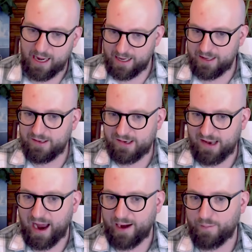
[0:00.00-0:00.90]

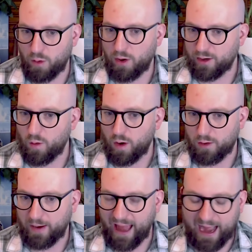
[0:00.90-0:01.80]
inside a boiling
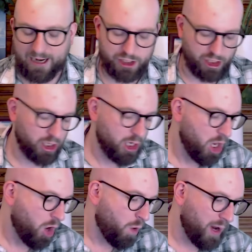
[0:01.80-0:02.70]
water reactor,
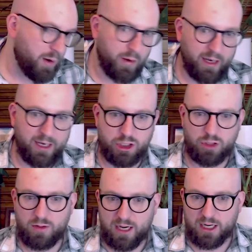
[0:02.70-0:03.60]
we really
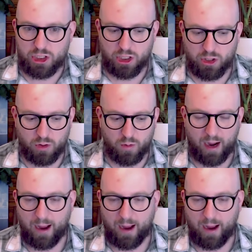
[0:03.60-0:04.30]
do need to